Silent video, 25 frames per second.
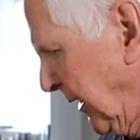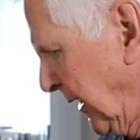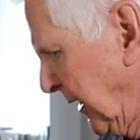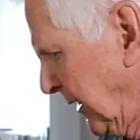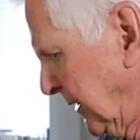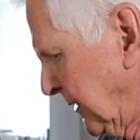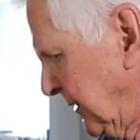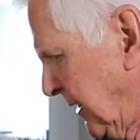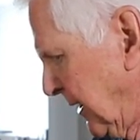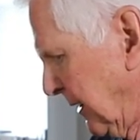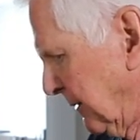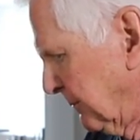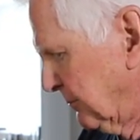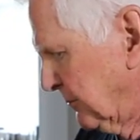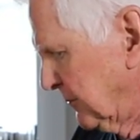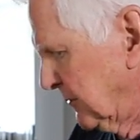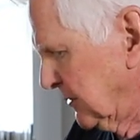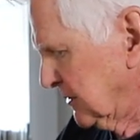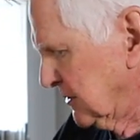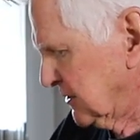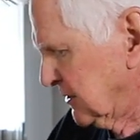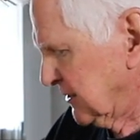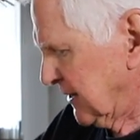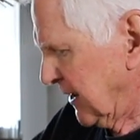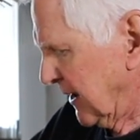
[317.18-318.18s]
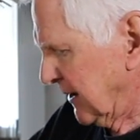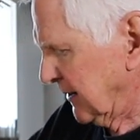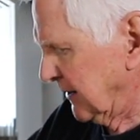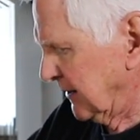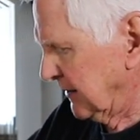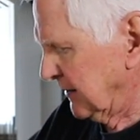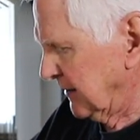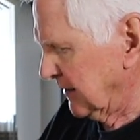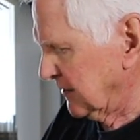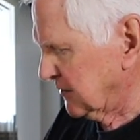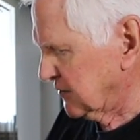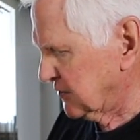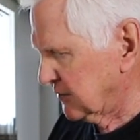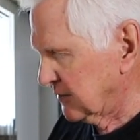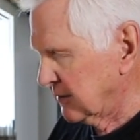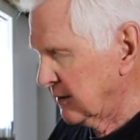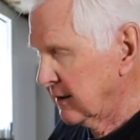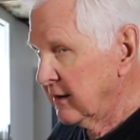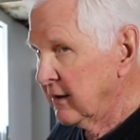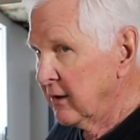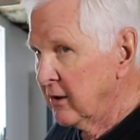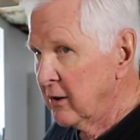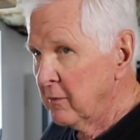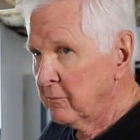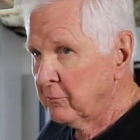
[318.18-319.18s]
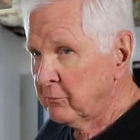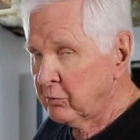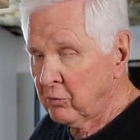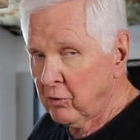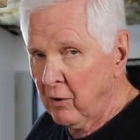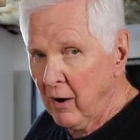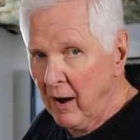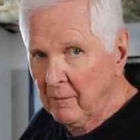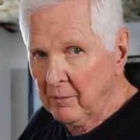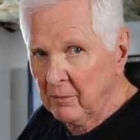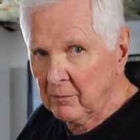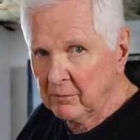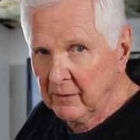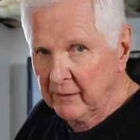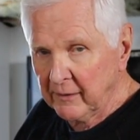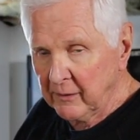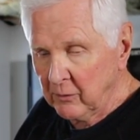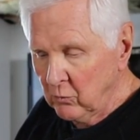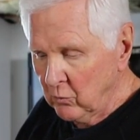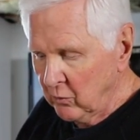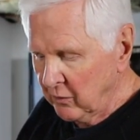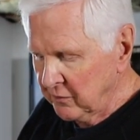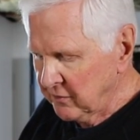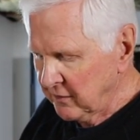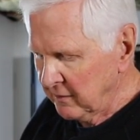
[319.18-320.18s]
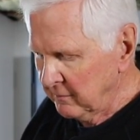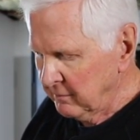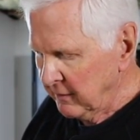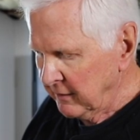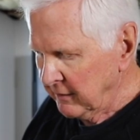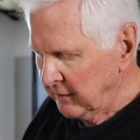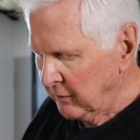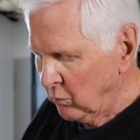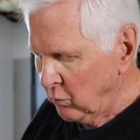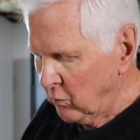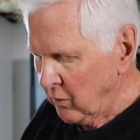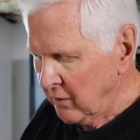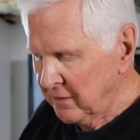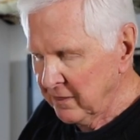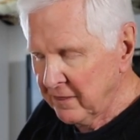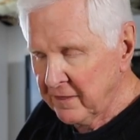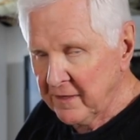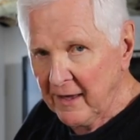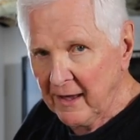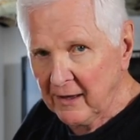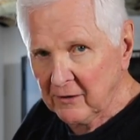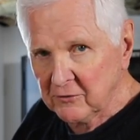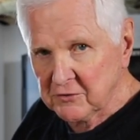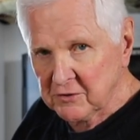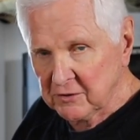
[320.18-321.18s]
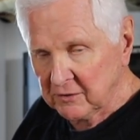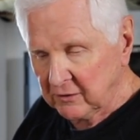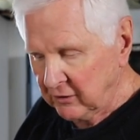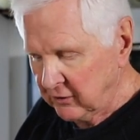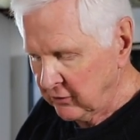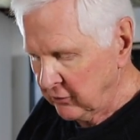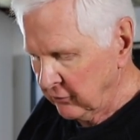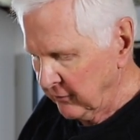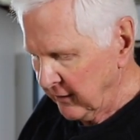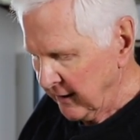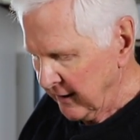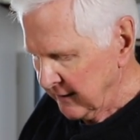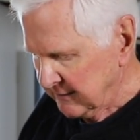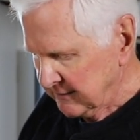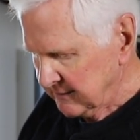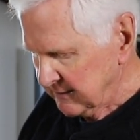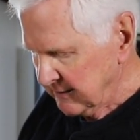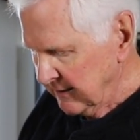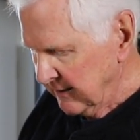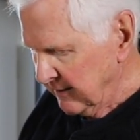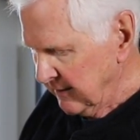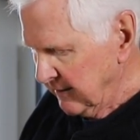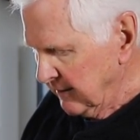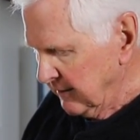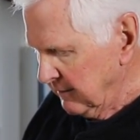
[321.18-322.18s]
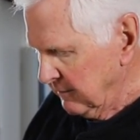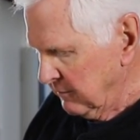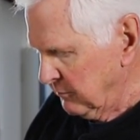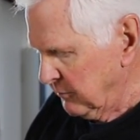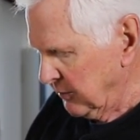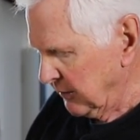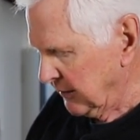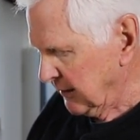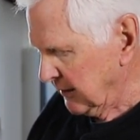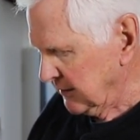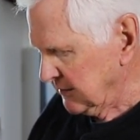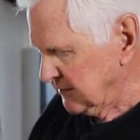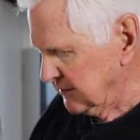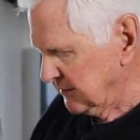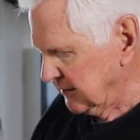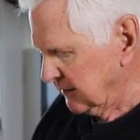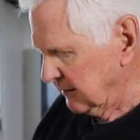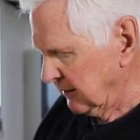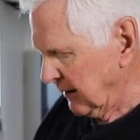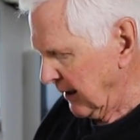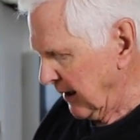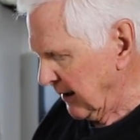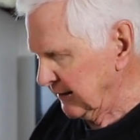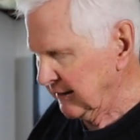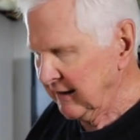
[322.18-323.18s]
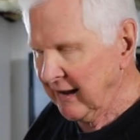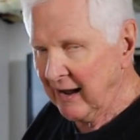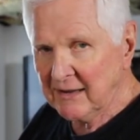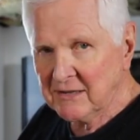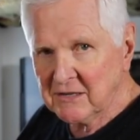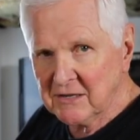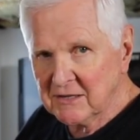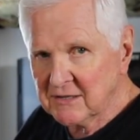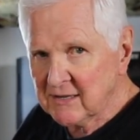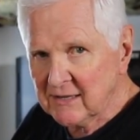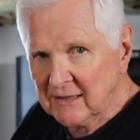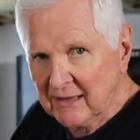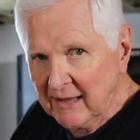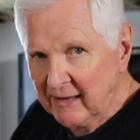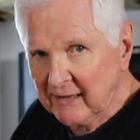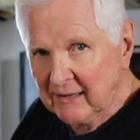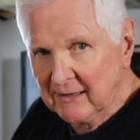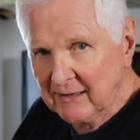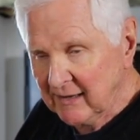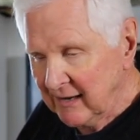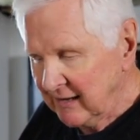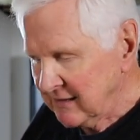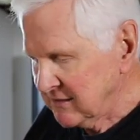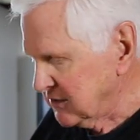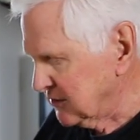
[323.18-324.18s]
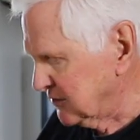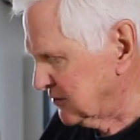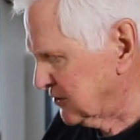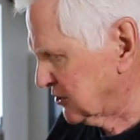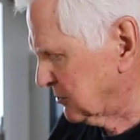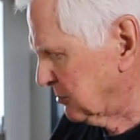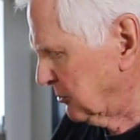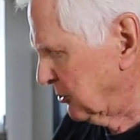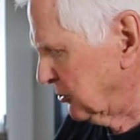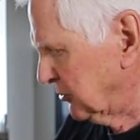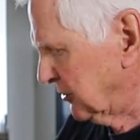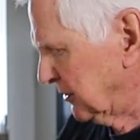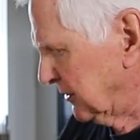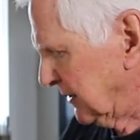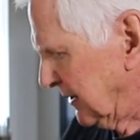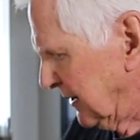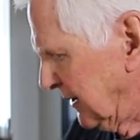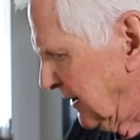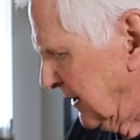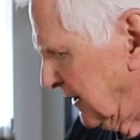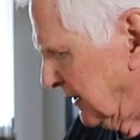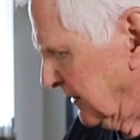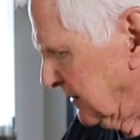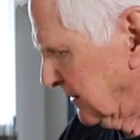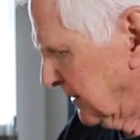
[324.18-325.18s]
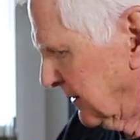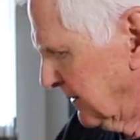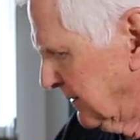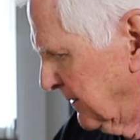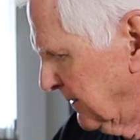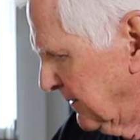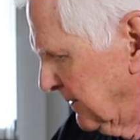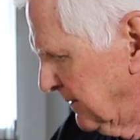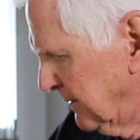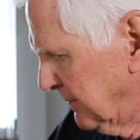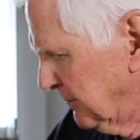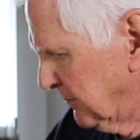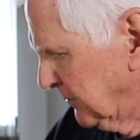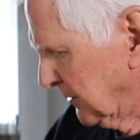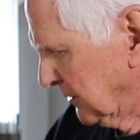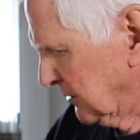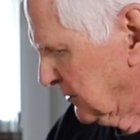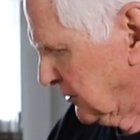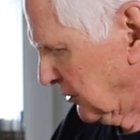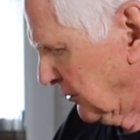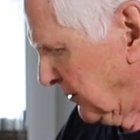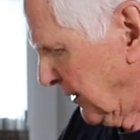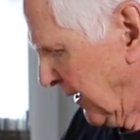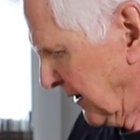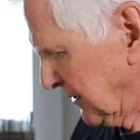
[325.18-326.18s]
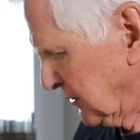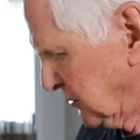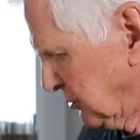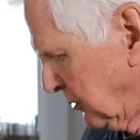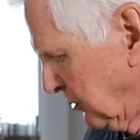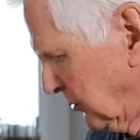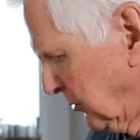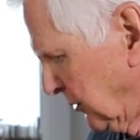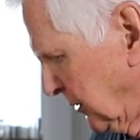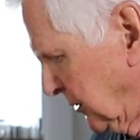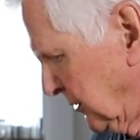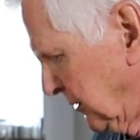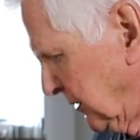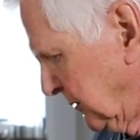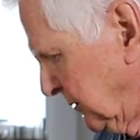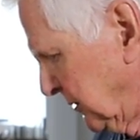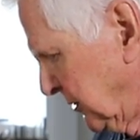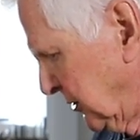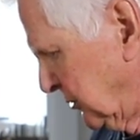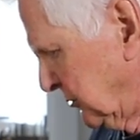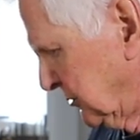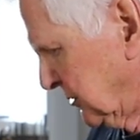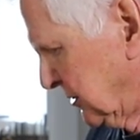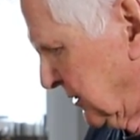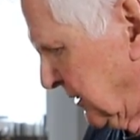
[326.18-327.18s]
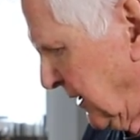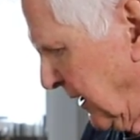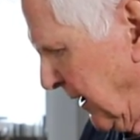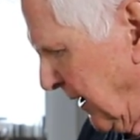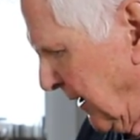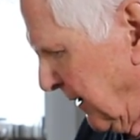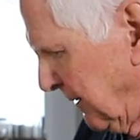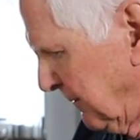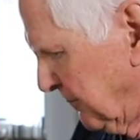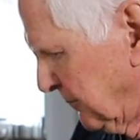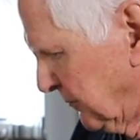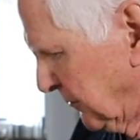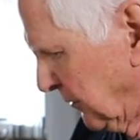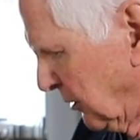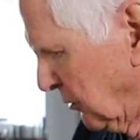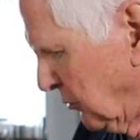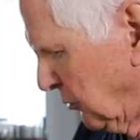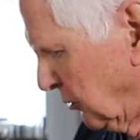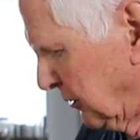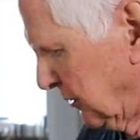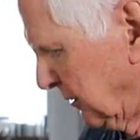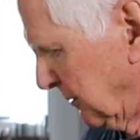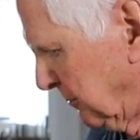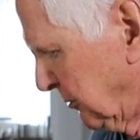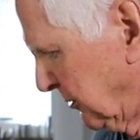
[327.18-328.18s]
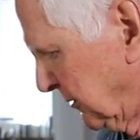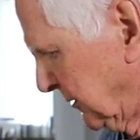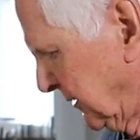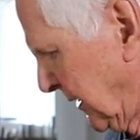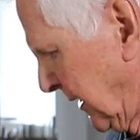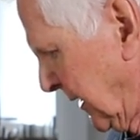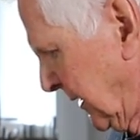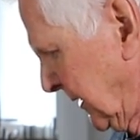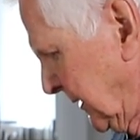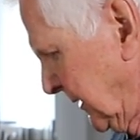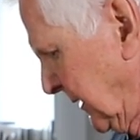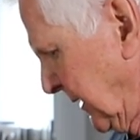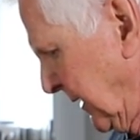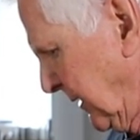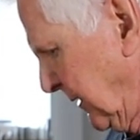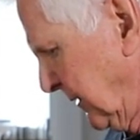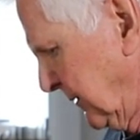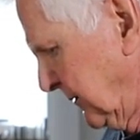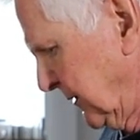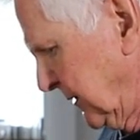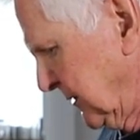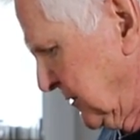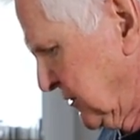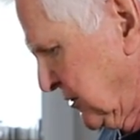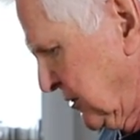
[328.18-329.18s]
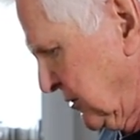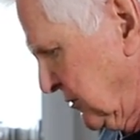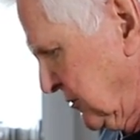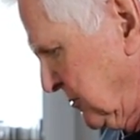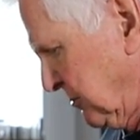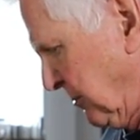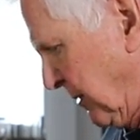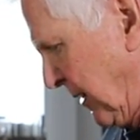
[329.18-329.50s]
end up sanding this probably with about a one thousand grit, because it, I, I just like it nice and smooth and neat. So that's what we're going to do today. We're going to put that in there. This goes